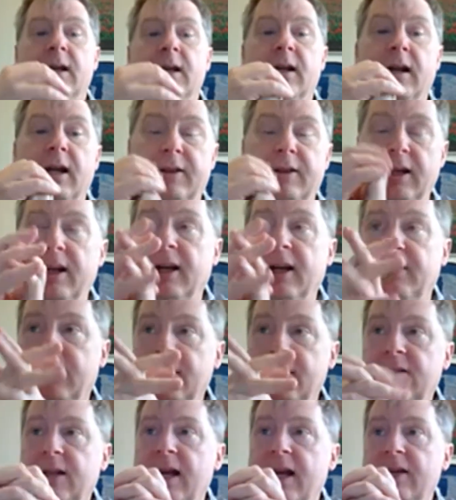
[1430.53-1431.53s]
And I
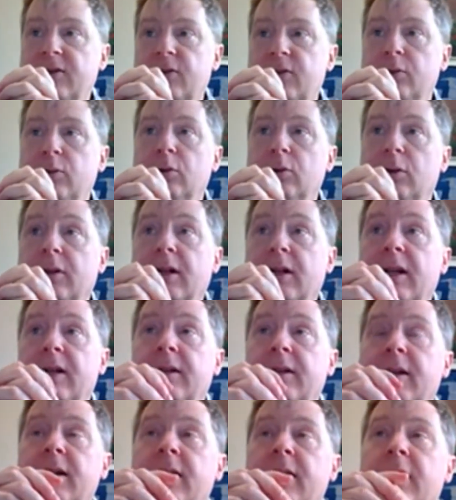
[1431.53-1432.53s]
think that's cool.
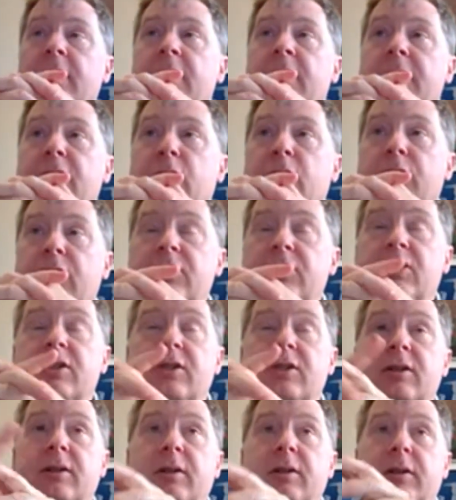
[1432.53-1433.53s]
And this
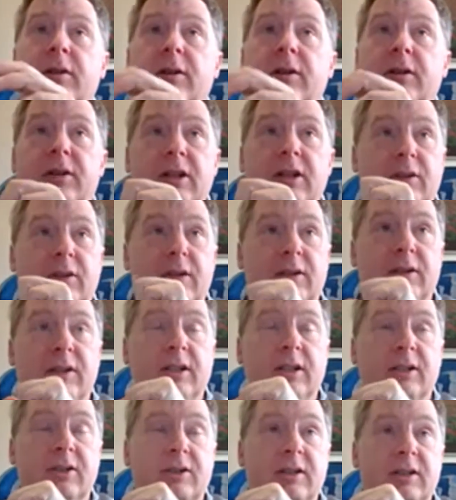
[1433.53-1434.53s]

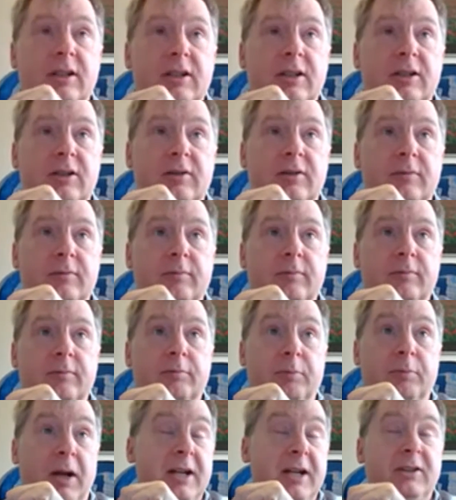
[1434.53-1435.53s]
is
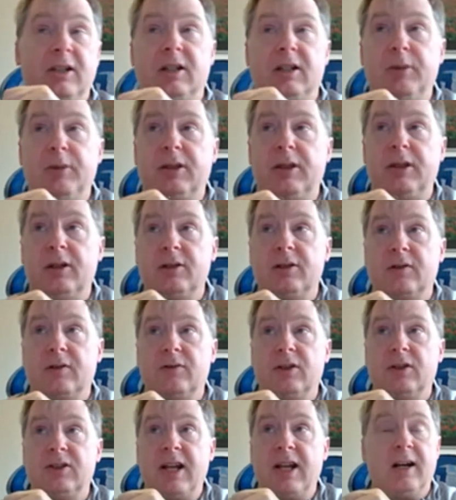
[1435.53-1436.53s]
basically because of
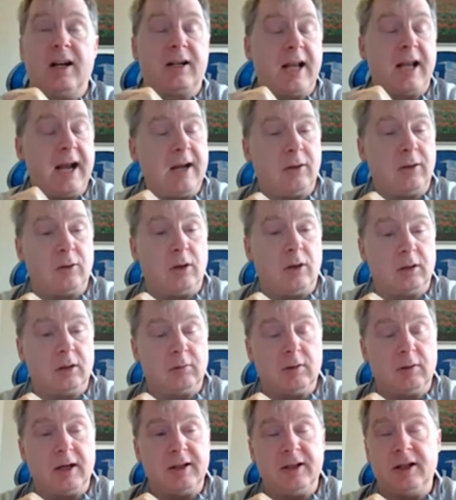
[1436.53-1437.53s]
the data catalog,
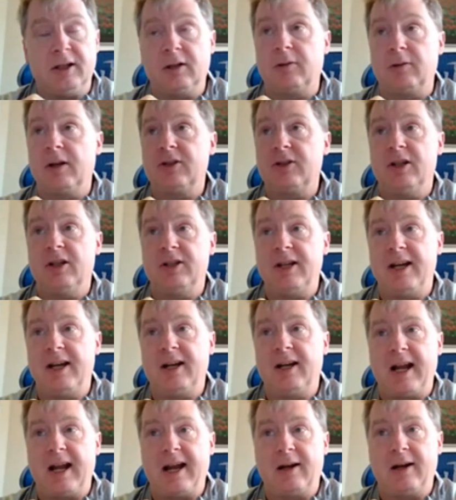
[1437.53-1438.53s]
right? And integration of data
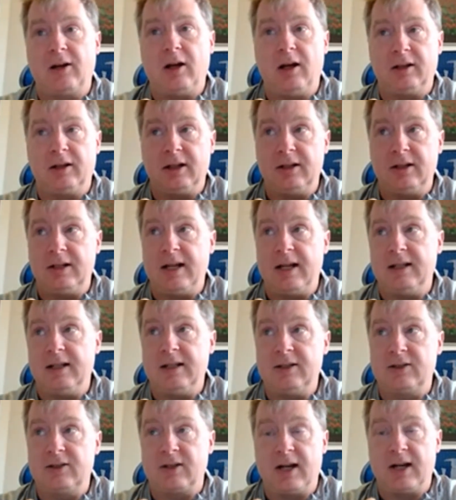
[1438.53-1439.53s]
catalog and data
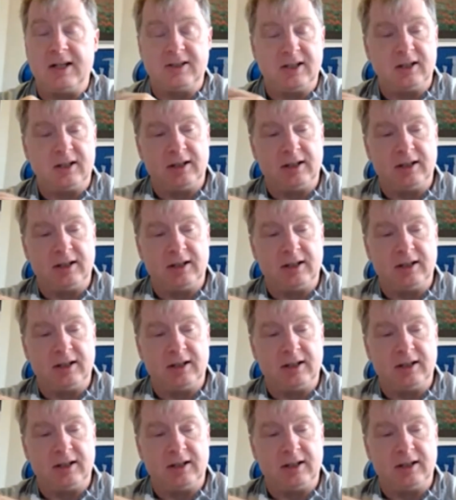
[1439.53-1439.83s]
insights and